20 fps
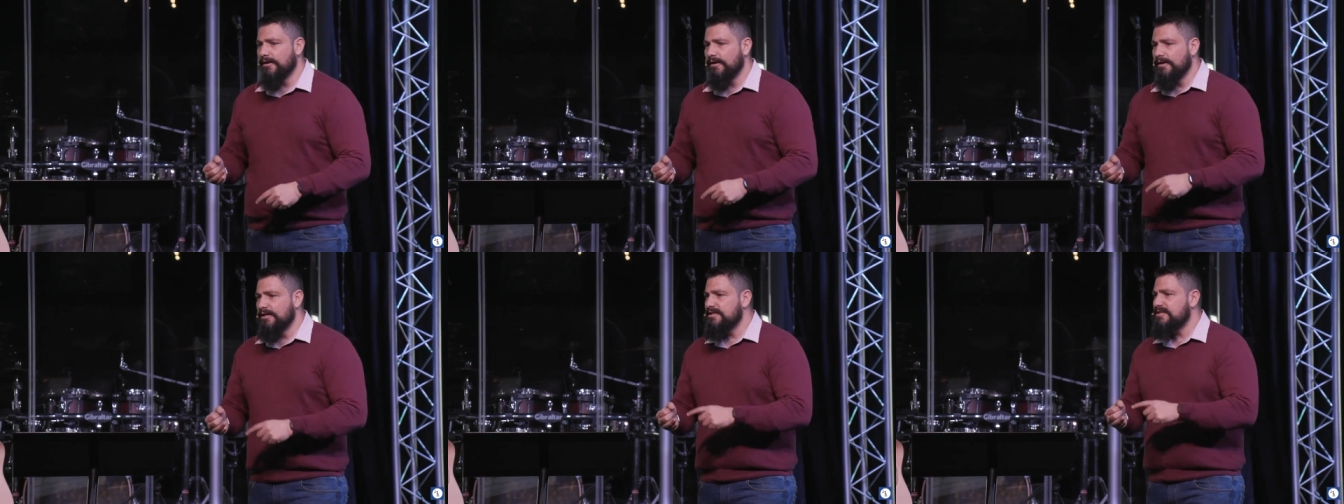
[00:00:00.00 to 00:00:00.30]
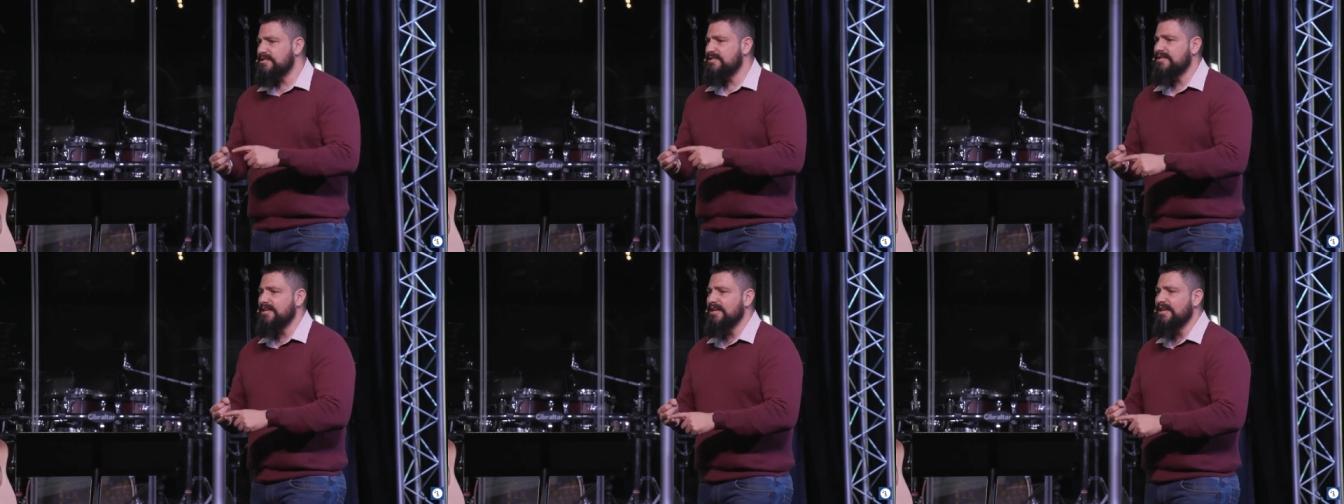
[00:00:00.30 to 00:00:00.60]

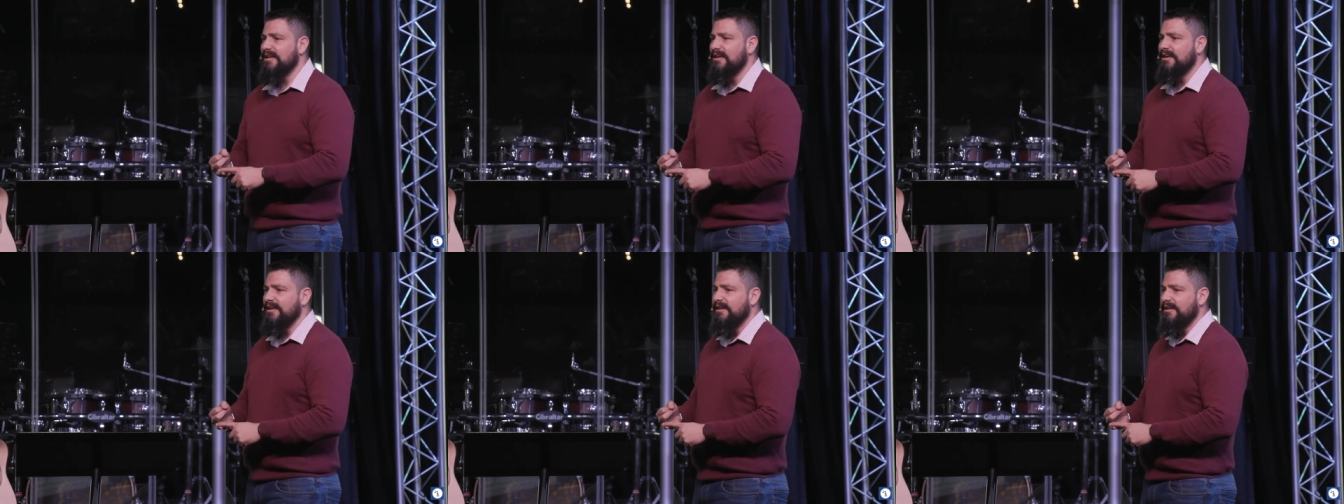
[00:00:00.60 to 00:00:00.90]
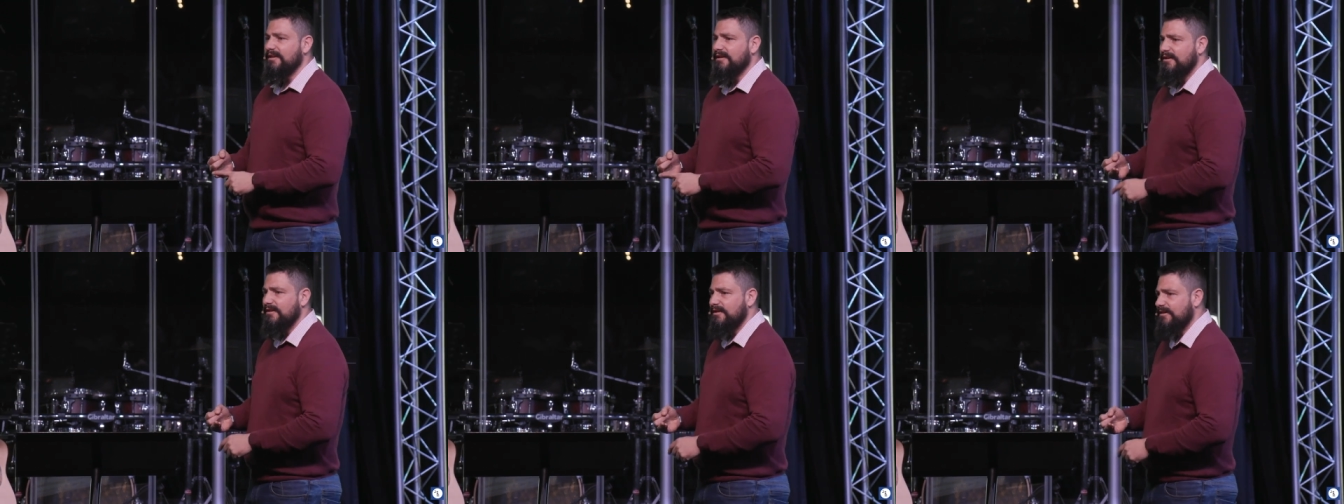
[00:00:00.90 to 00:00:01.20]

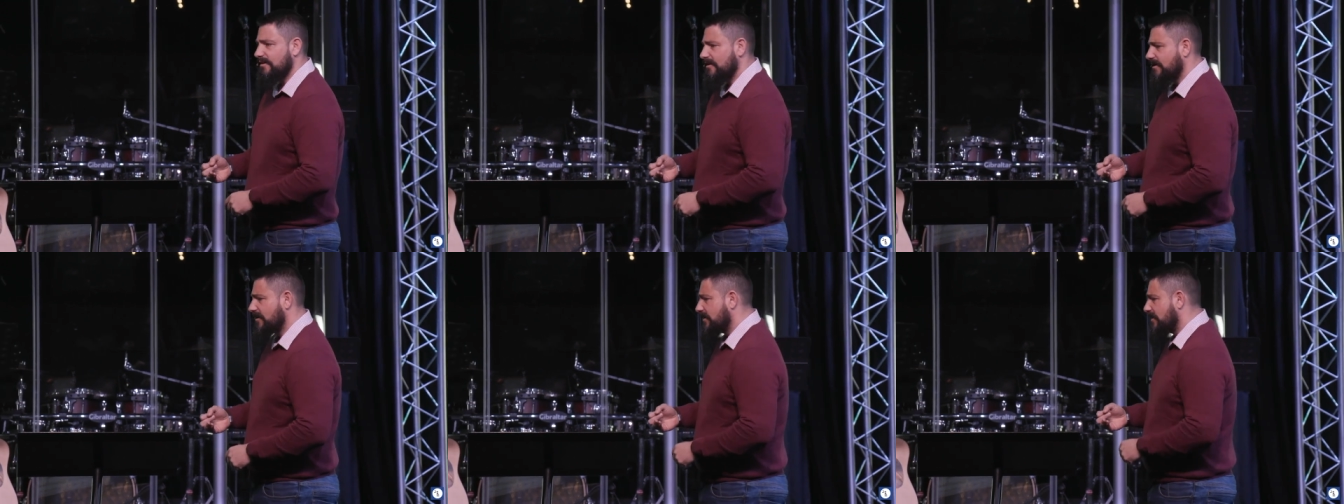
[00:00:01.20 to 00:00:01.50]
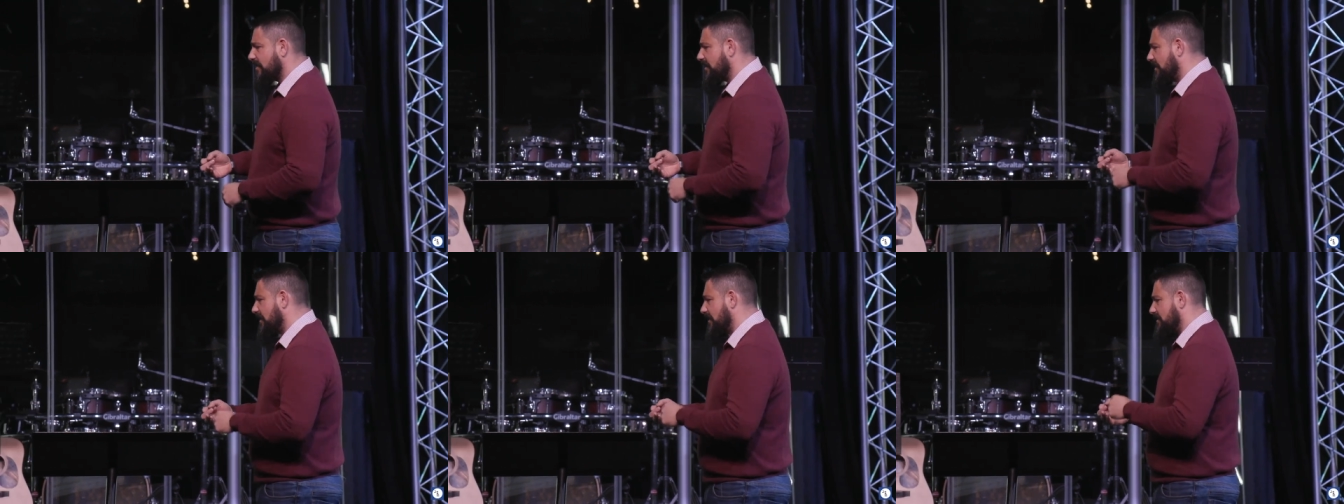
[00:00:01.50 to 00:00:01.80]
stealing,
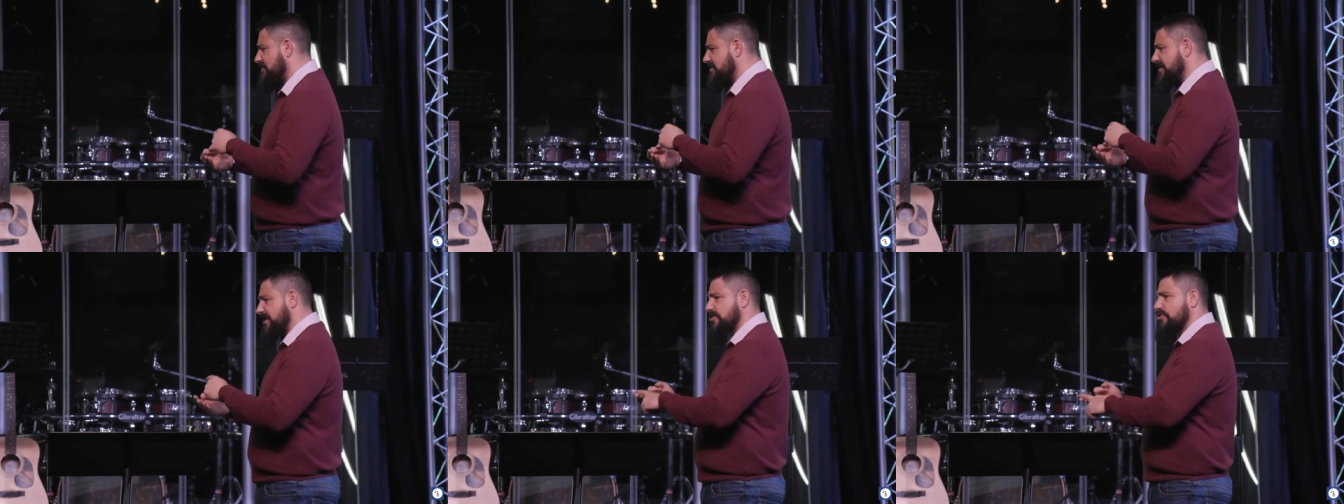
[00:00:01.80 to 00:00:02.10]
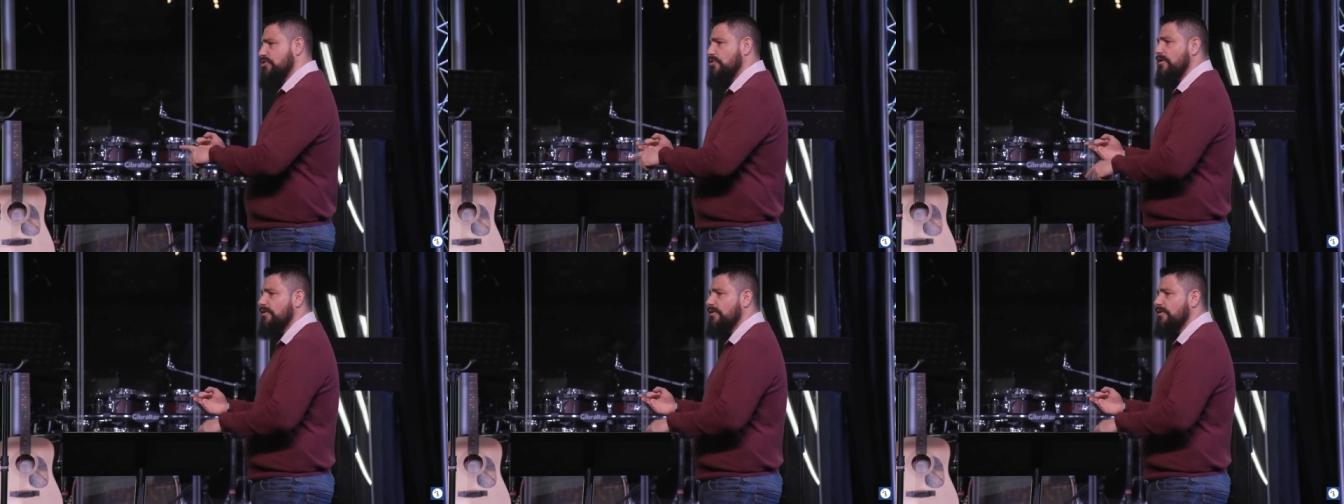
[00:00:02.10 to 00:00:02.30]
sexual